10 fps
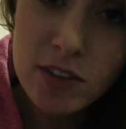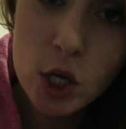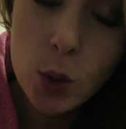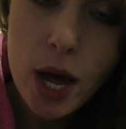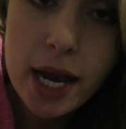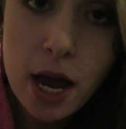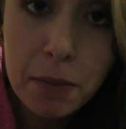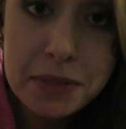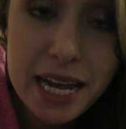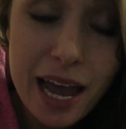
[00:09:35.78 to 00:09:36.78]
give you an
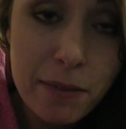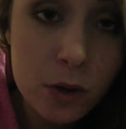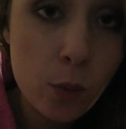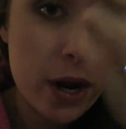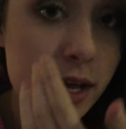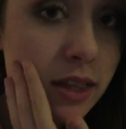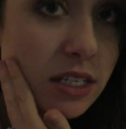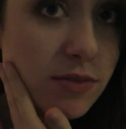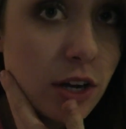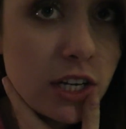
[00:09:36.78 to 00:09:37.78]
update. I've been wearing
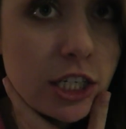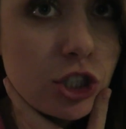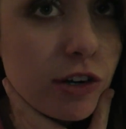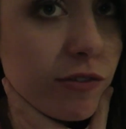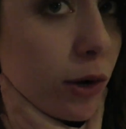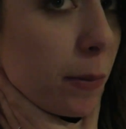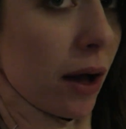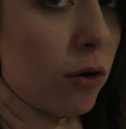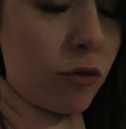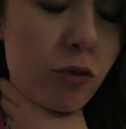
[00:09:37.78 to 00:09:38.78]
this foundation for
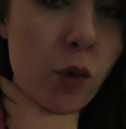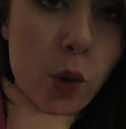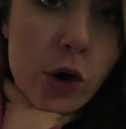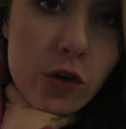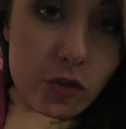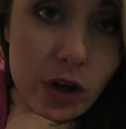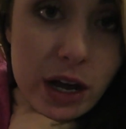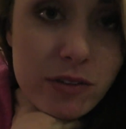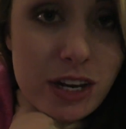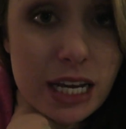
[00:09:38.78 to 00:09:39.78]
about 4 or
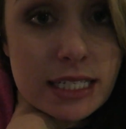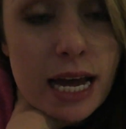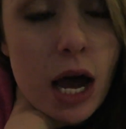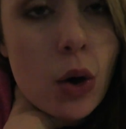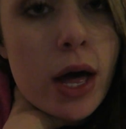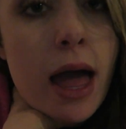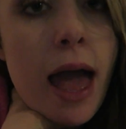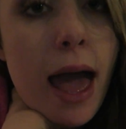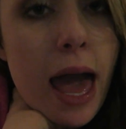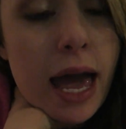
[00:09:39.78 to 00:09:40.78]
5 days now,
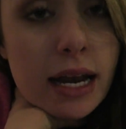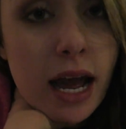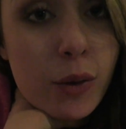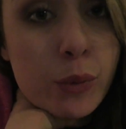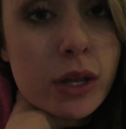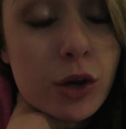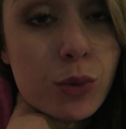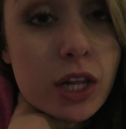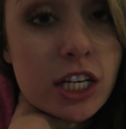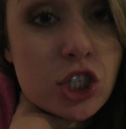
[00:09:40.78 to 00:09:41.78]
and I
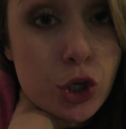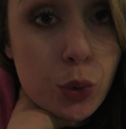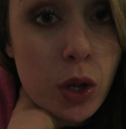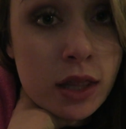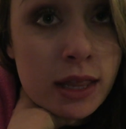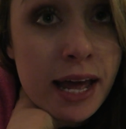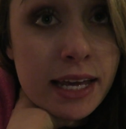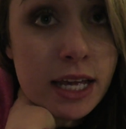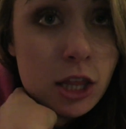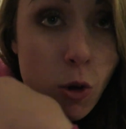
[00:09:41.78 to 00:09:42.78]
really do
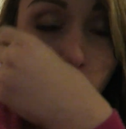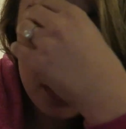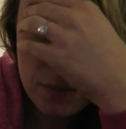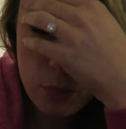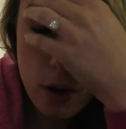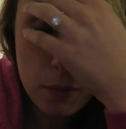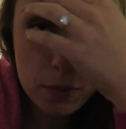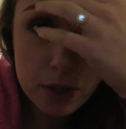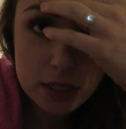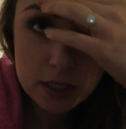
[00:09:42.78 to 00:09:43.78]
like it. The only
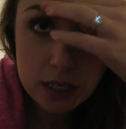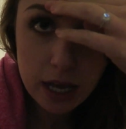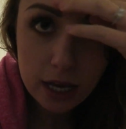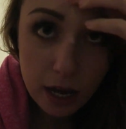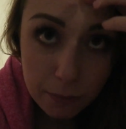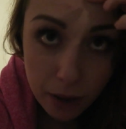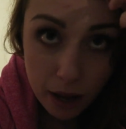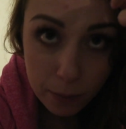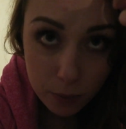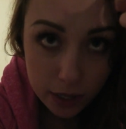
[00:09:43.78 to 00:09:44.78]
problem is like I'm
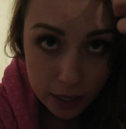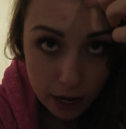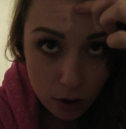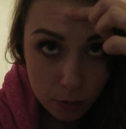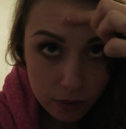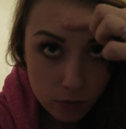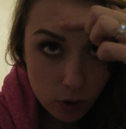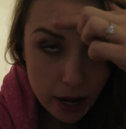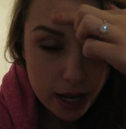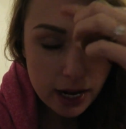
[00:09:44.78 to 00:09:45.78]
breaking out on my
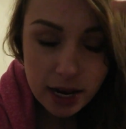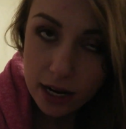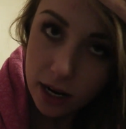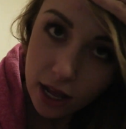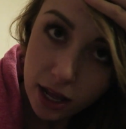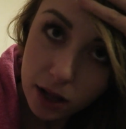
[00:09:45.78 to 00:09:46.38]
forehead, and